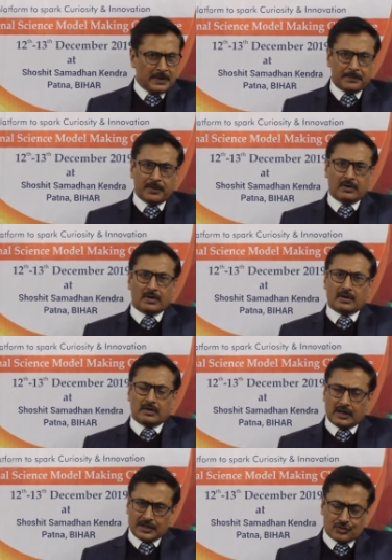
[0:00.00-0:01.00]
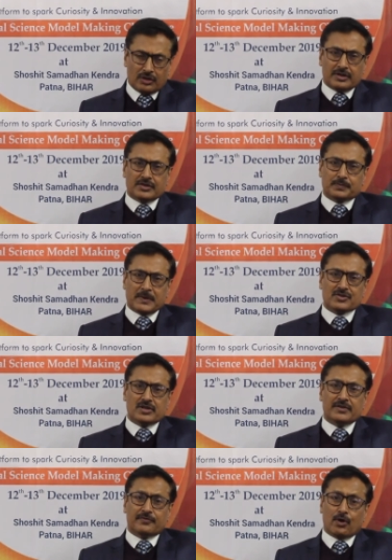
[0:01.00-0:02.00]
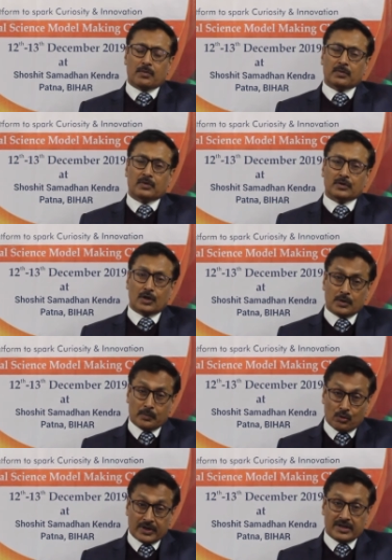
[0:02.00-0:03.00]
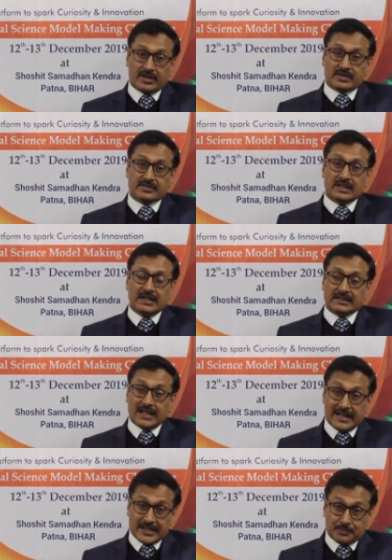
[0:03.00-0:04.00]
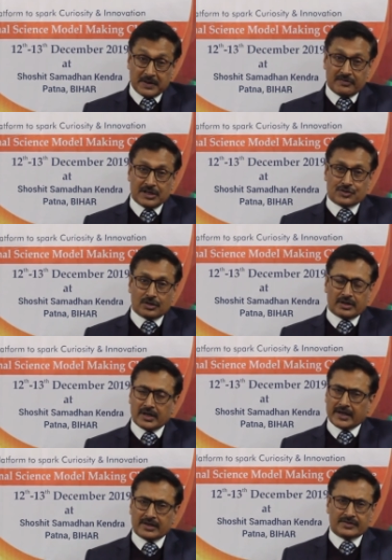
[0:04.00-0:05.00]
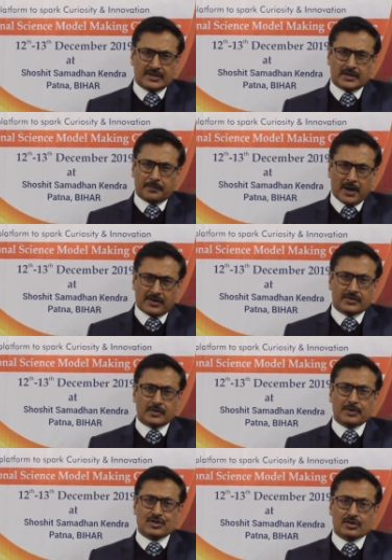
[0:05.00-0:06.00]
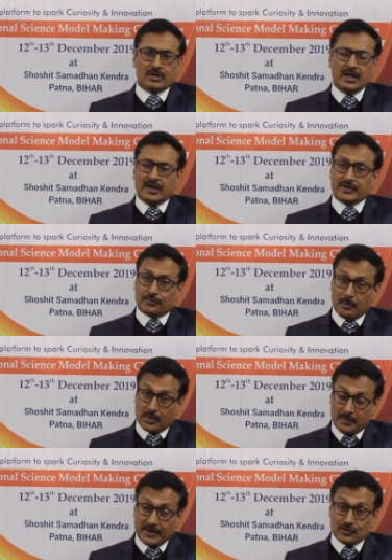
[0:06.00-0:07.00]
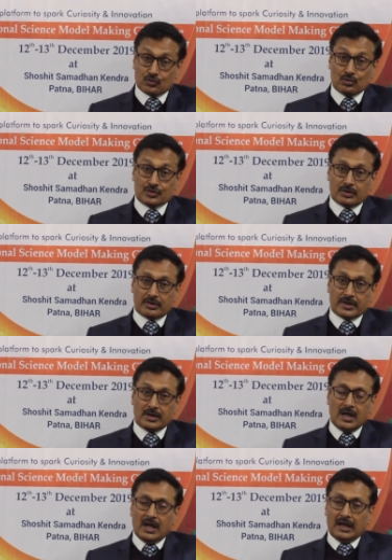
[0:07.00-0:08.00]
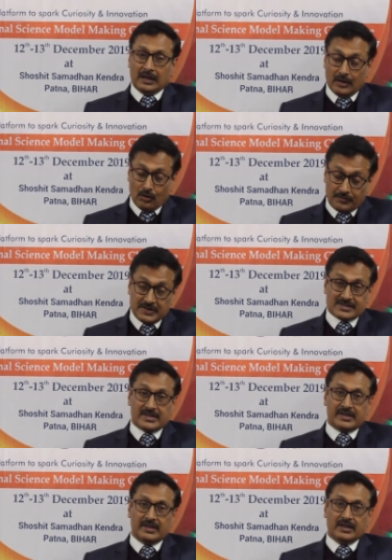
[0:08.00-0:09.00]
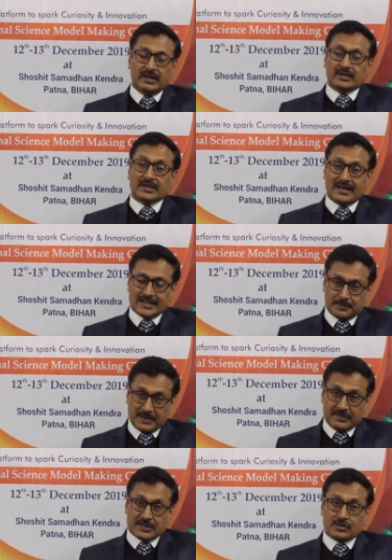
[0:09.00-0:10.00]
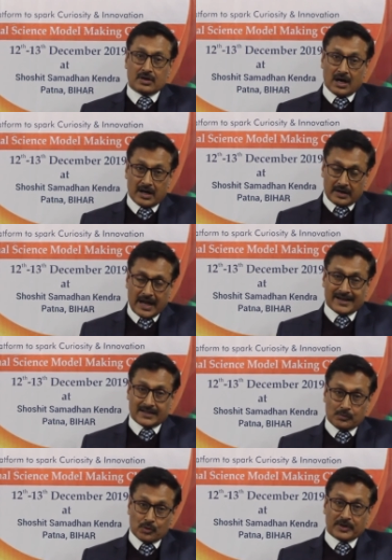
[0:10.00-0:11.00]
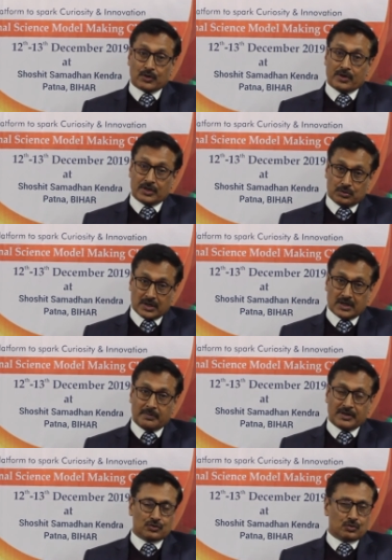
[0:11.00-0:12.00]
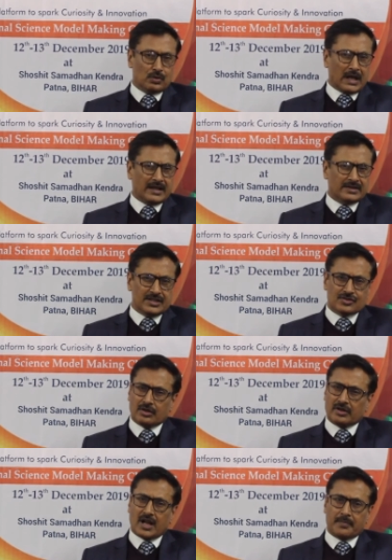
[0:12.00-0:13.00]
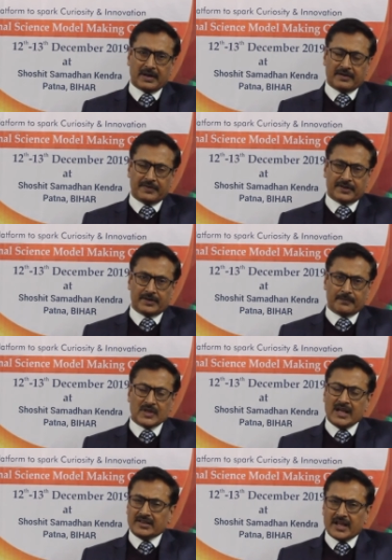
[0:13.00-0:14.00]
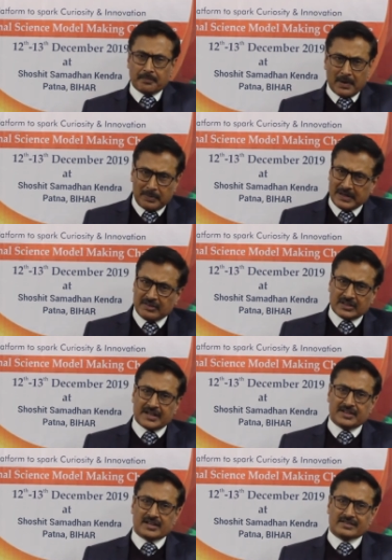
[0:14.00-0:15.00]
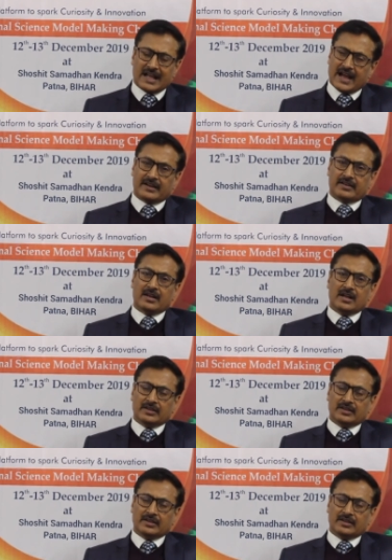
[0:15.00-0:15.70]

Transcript: People and children, especially from the remote areas, the less privileged children, I can see the participation is from government school children. Obviously, the less privileged are at the moment going to the government school and these children are benefiting. They are bubbling with ideas and